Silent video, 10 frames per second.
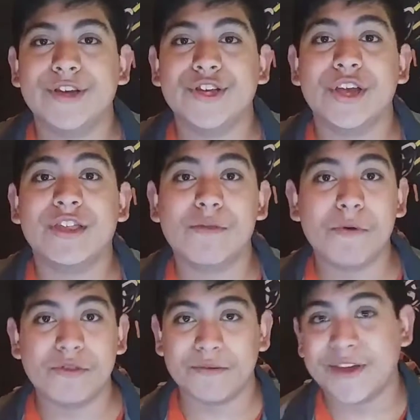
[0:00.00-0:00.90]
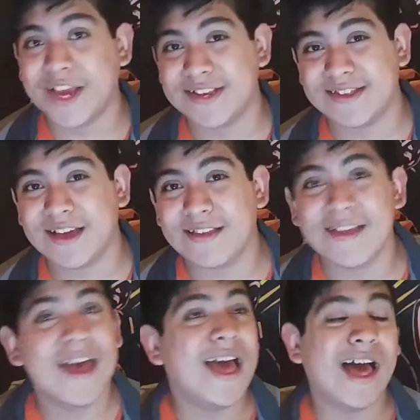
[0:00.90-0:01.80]
make sure you hit those post notifications, because
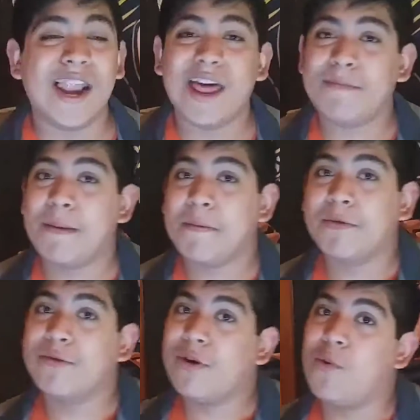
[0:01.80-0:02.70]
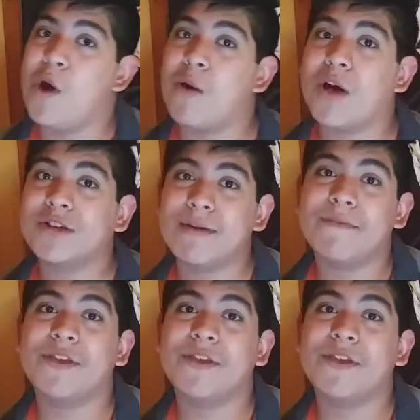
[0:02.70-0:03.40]
a lot of my people who are watching my